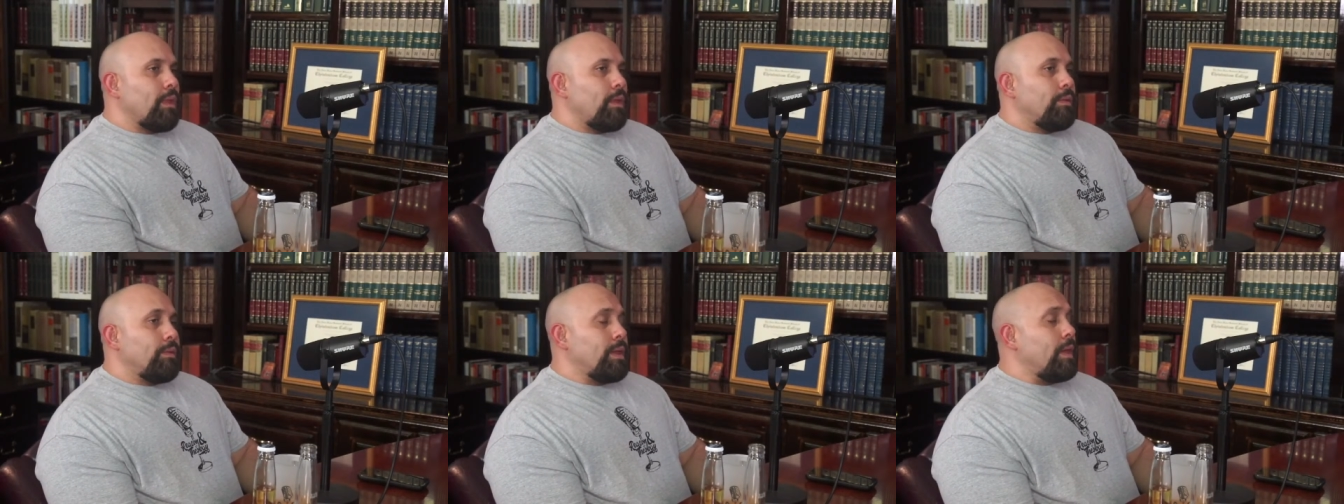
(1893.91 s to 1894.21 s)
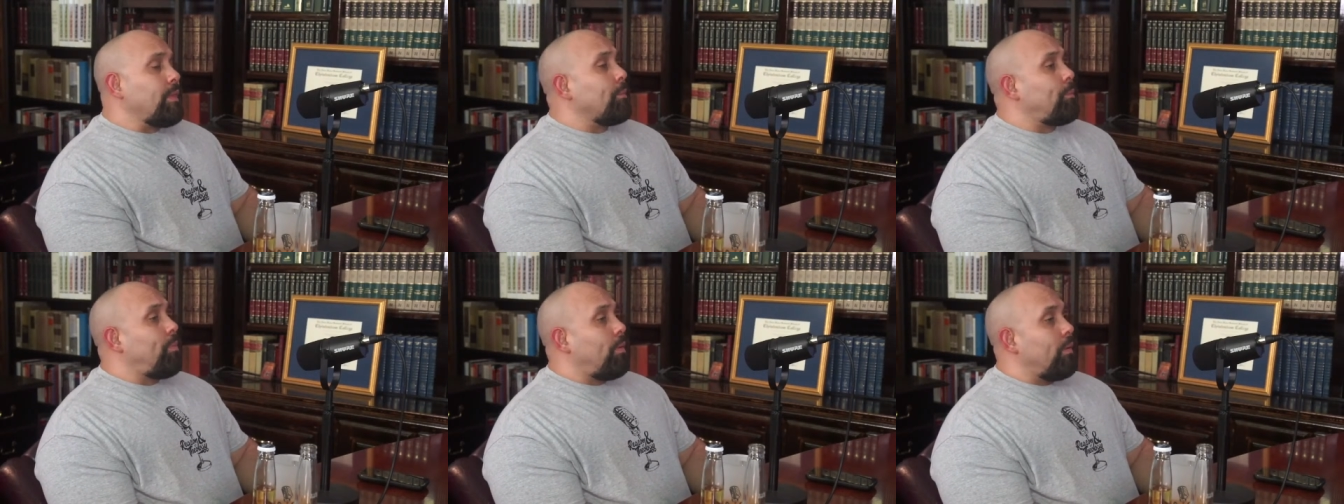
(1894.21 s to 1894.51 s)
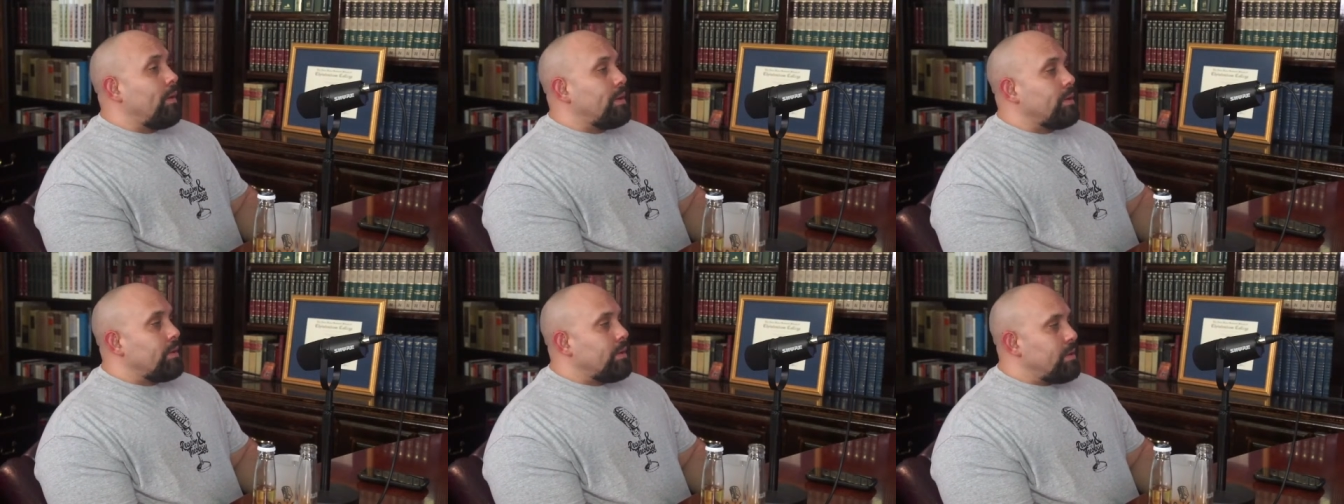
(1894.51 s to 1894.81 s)
The other
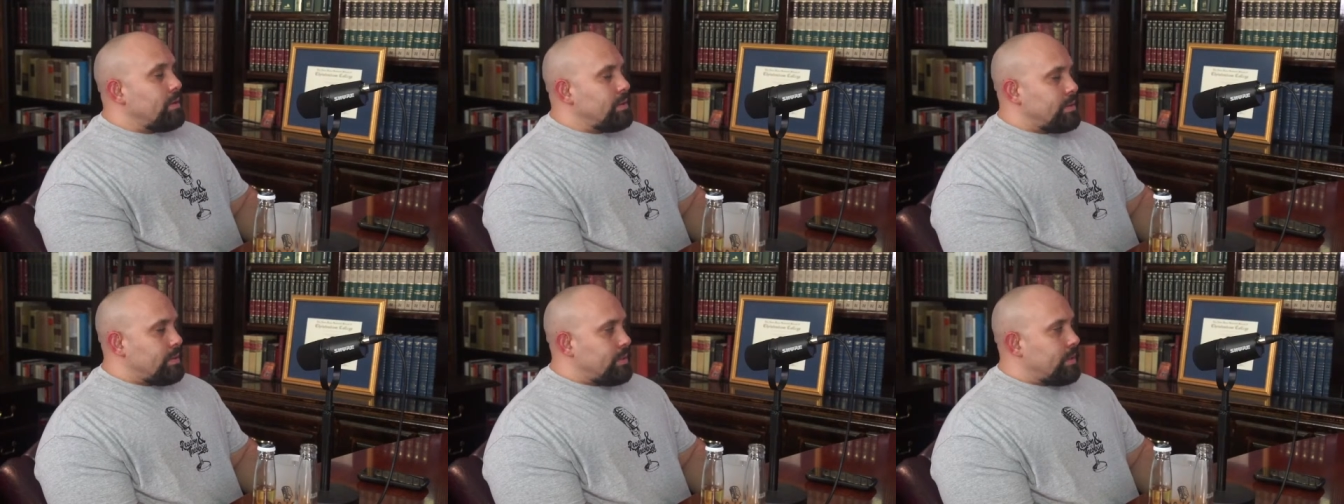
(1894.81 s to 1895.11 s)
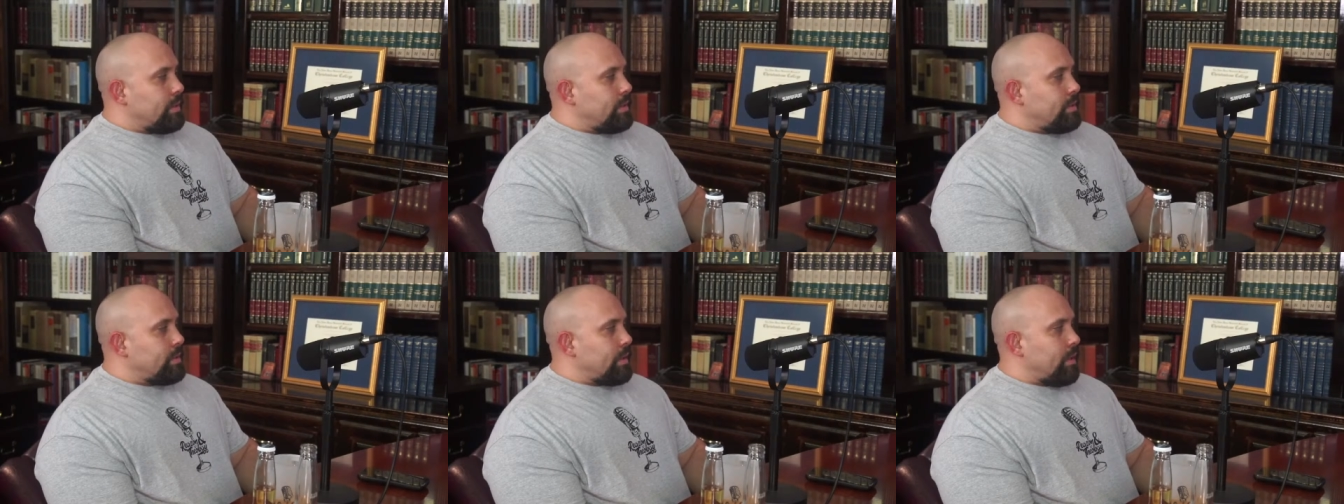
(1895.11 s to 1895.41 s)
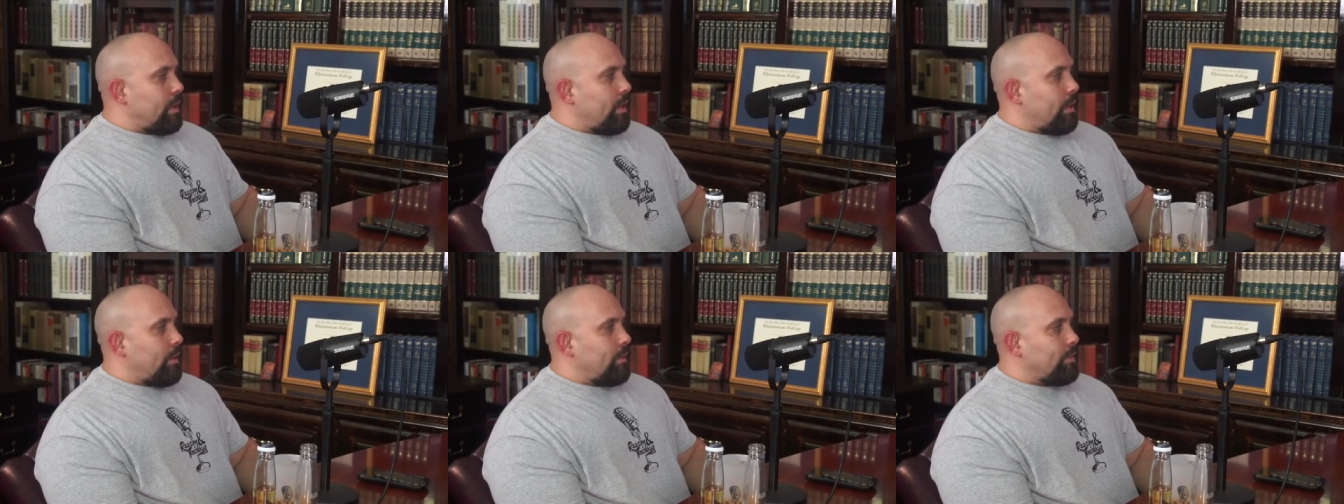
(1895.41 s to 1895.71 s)
point is is
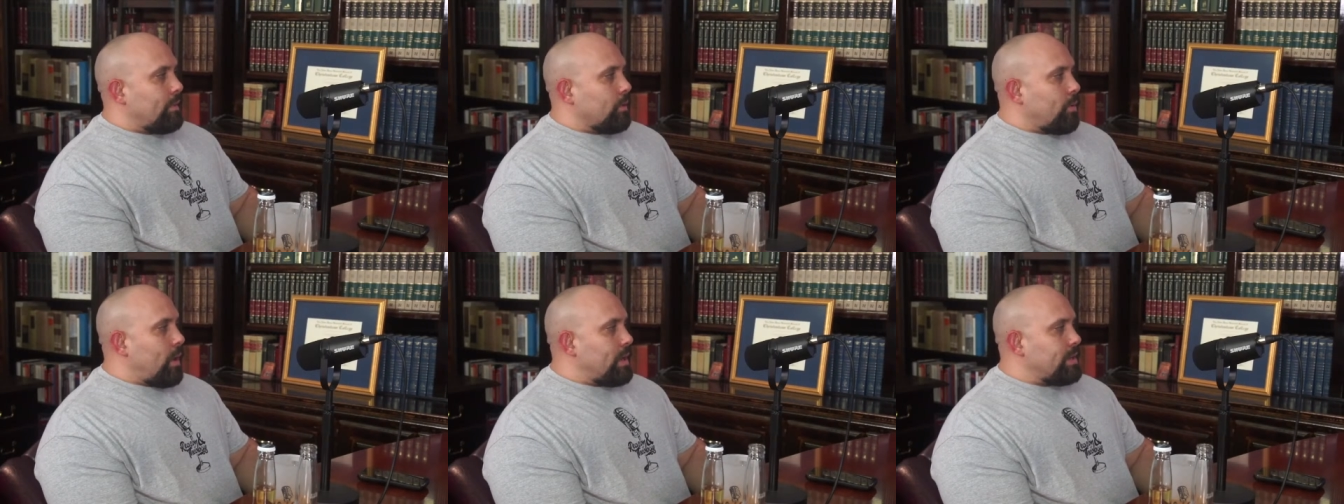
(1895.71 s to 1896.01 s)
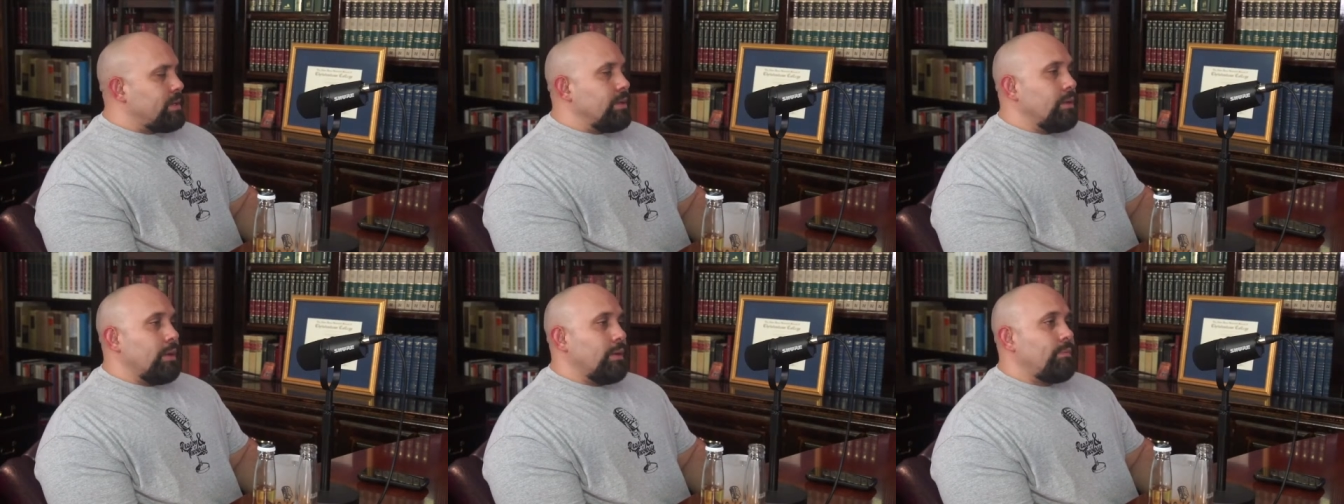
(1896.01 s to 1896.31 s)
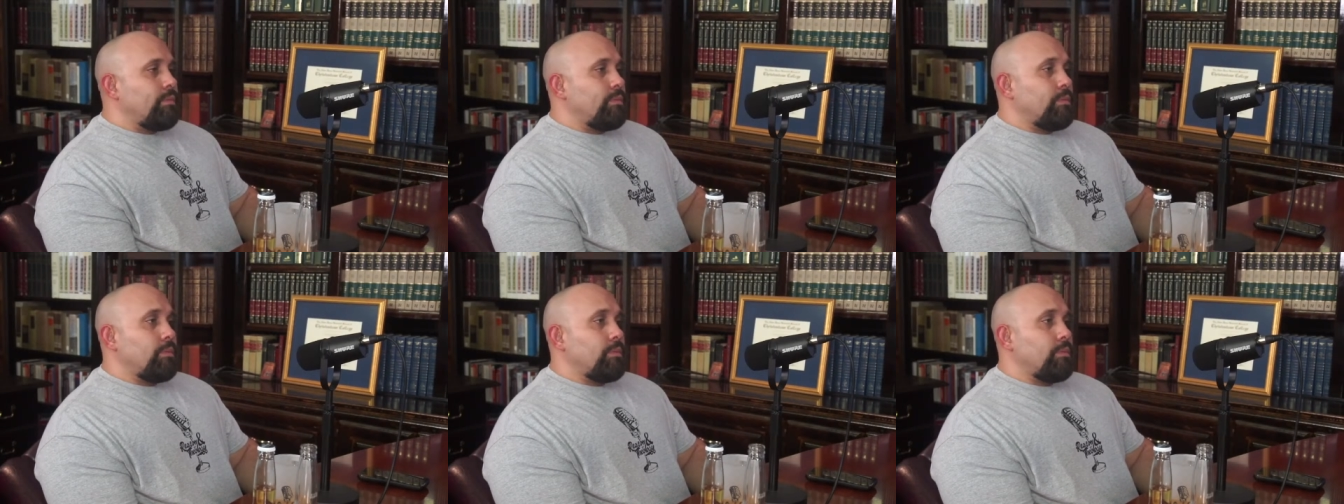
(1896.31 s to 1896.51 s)
uh, the question of